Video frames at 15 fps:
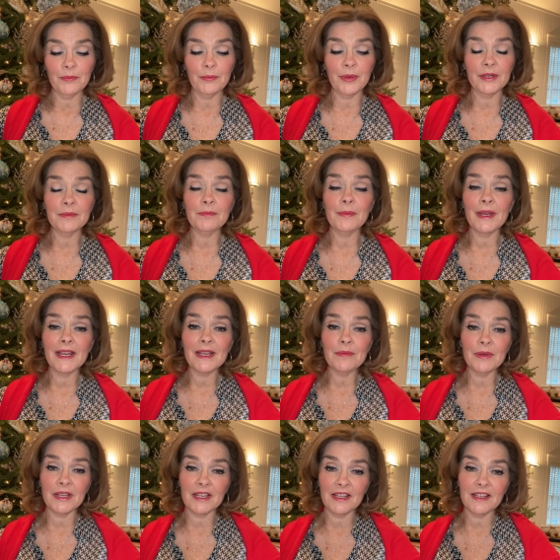but
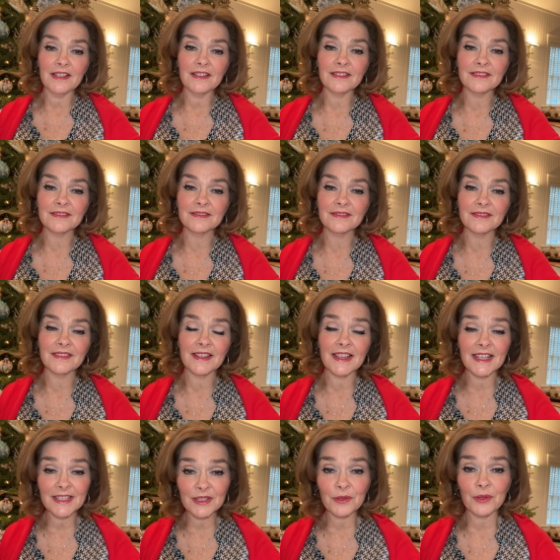maybe
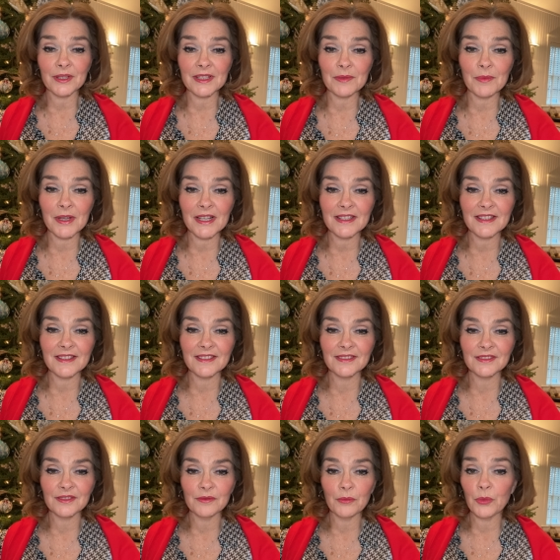this Christmas,
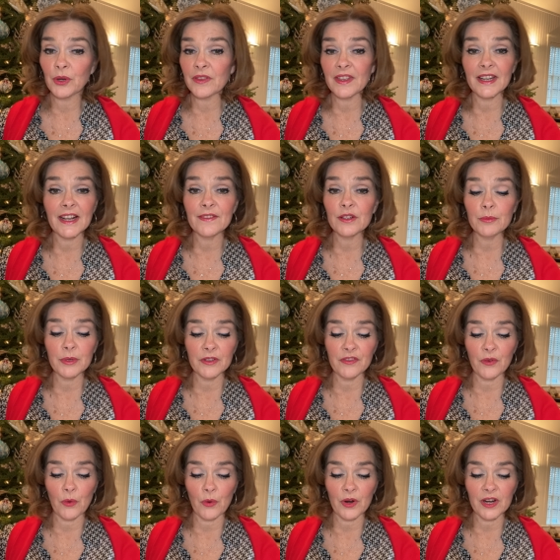more than ever
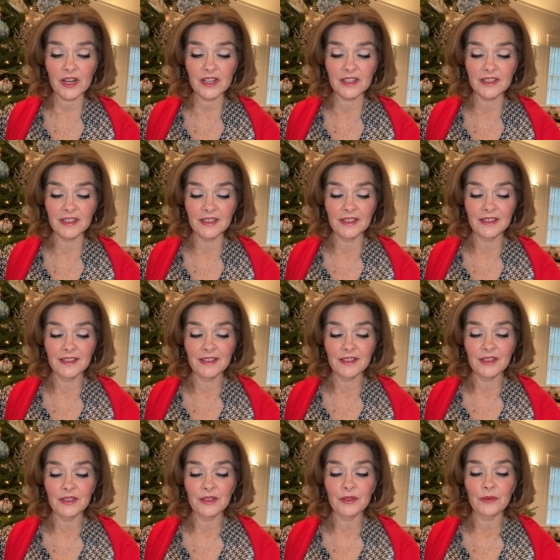before,
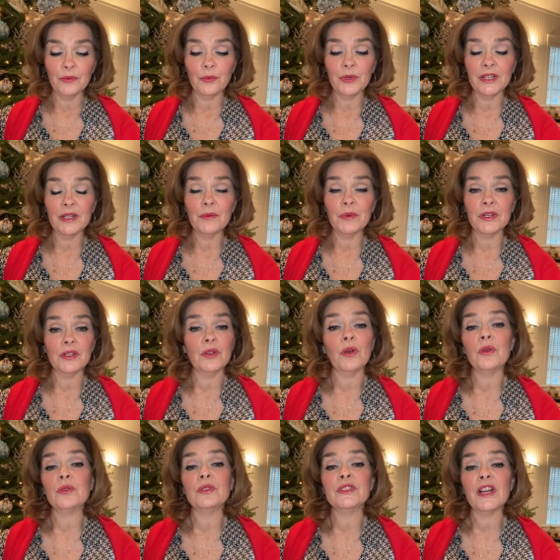we will
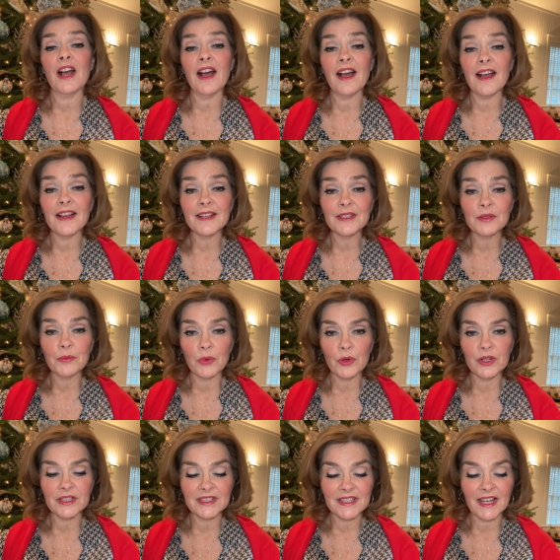hold on
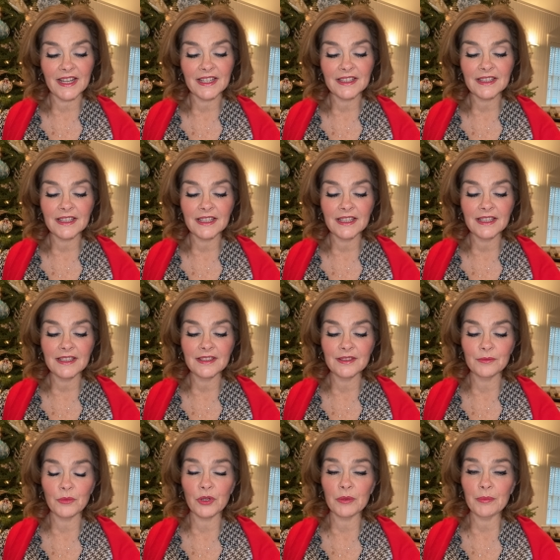more tightly,
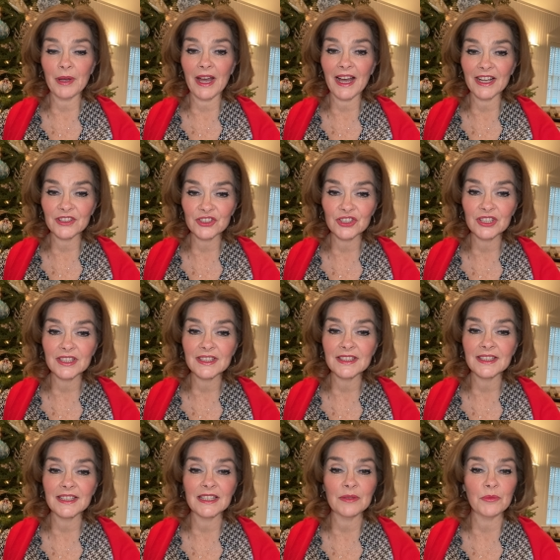more
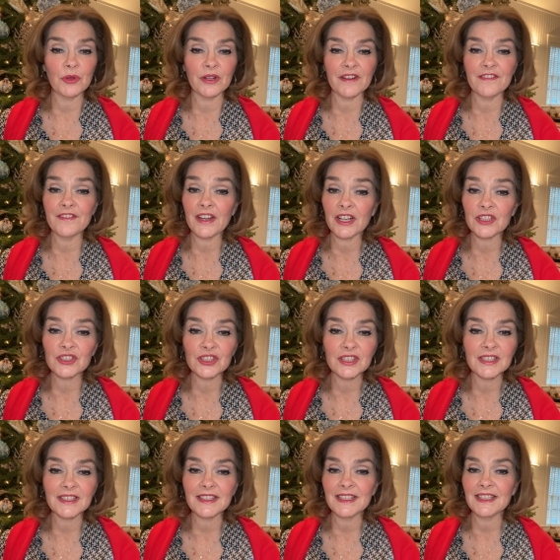passionately, more
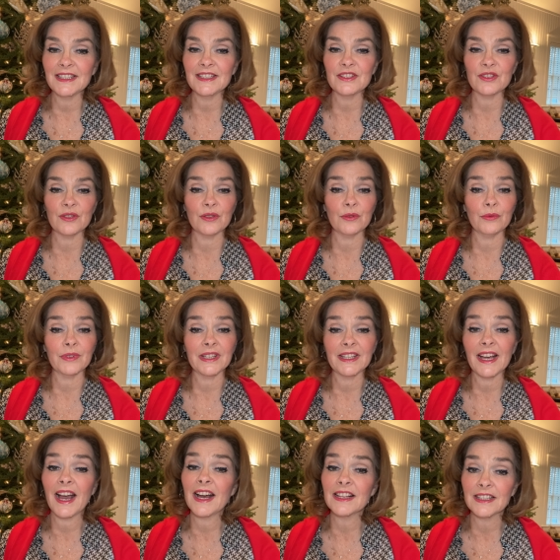affectionately to the
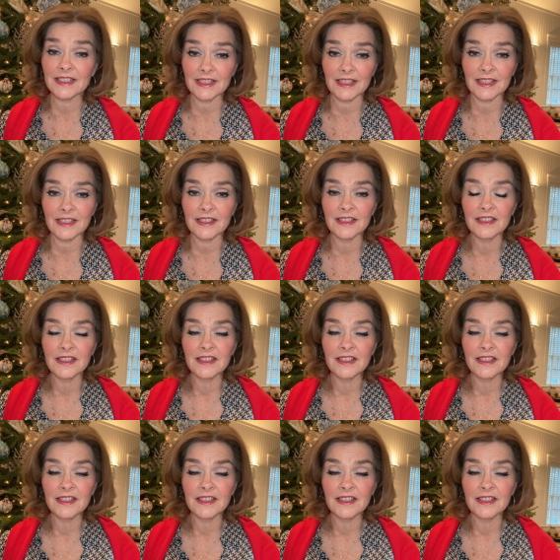reality